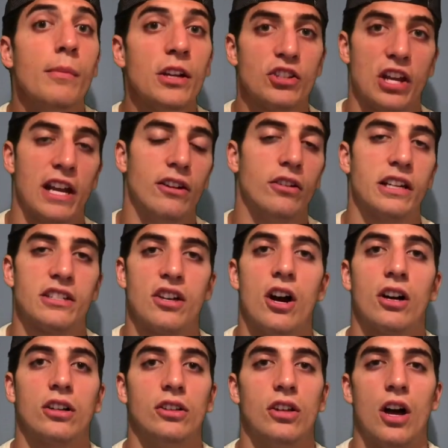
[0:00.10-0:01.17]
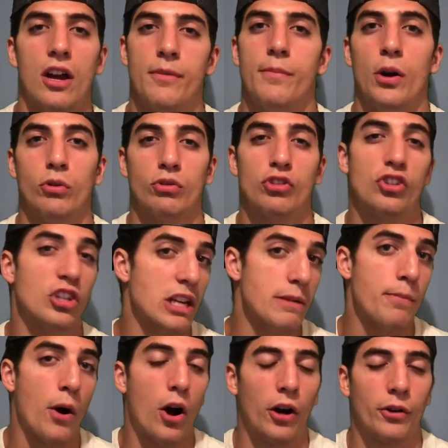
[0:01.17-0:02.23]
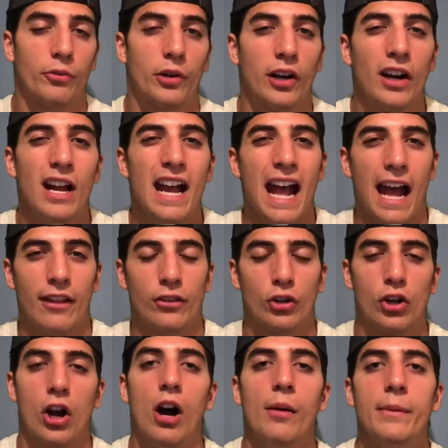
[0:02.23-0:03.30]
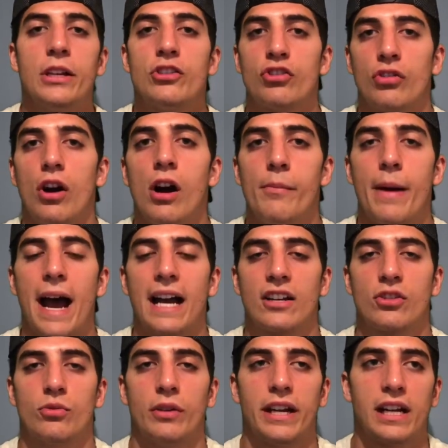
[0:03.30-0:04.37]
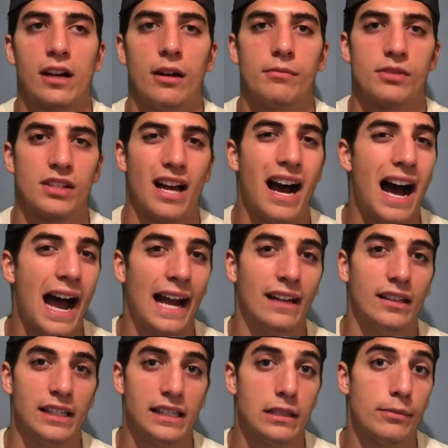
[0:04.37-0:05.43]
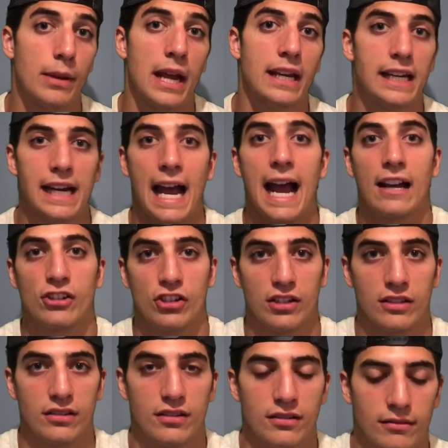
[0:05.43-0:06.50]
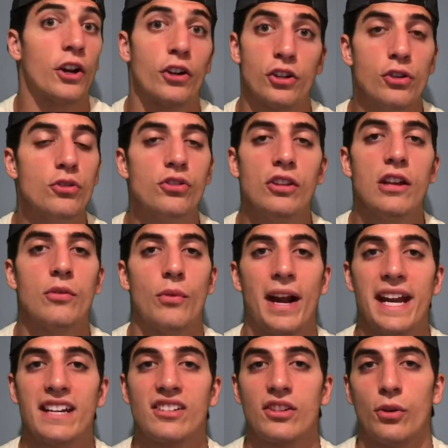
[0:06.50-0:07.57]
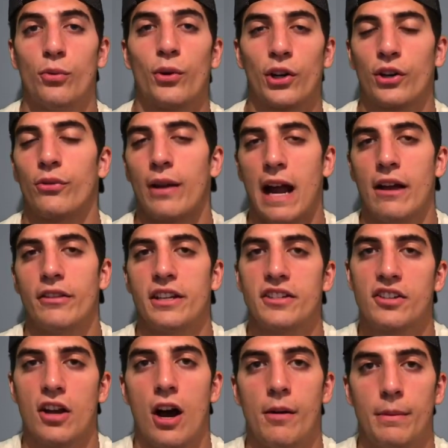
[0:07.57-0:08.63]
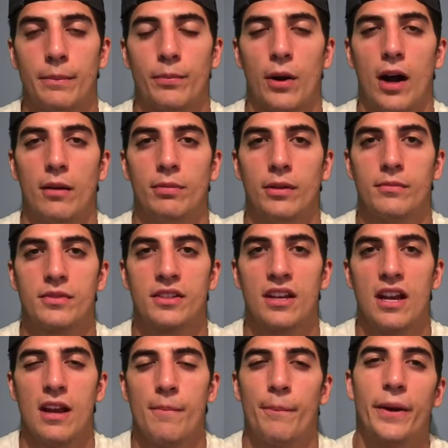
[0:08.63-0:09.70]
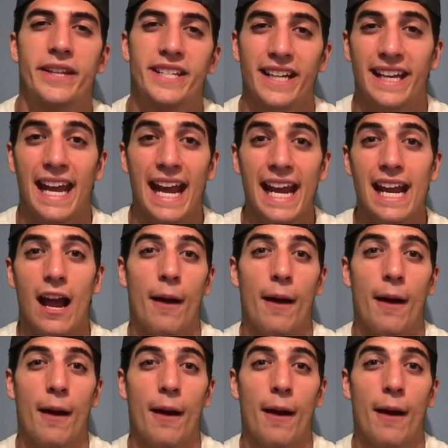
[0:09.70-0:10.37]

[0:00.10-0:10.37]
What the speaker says: my channel, I talk a lot about cheap hardware and their common drawbacks when it comes to highly demanding actions. There are usually ways to work around these common problems, but today